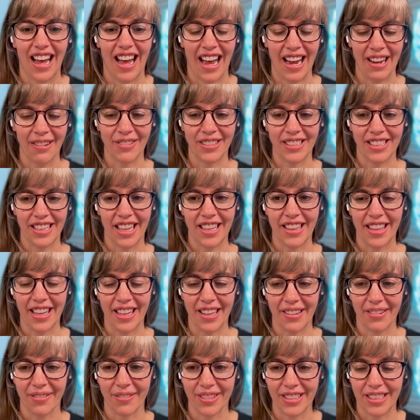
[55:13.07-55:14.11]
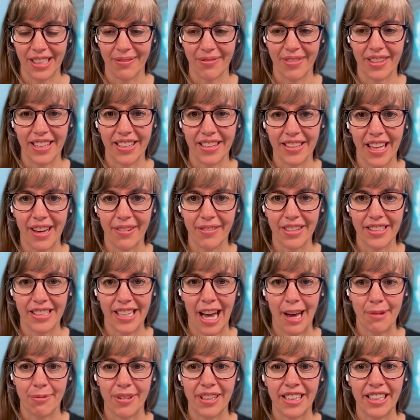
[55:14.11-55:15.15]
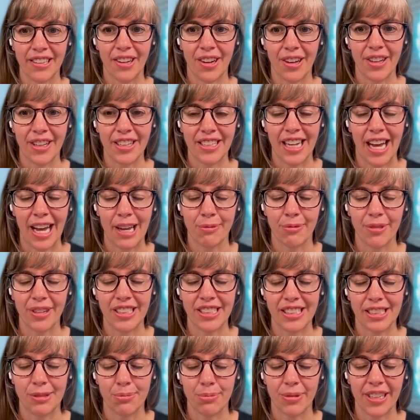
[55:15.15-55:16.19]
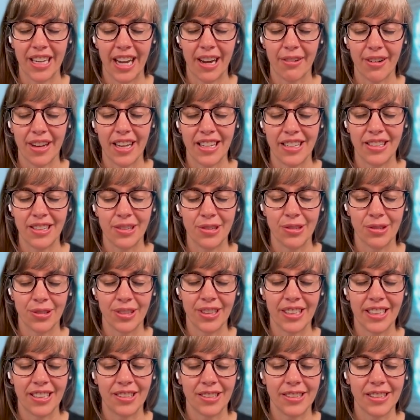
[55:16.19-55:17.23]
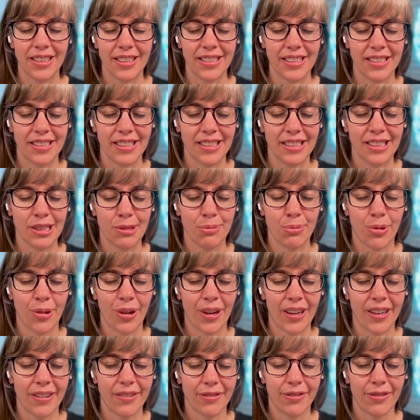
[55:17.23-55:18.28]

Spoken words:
I wish that that was something that was happening all the time. We just put out a new clinical decision support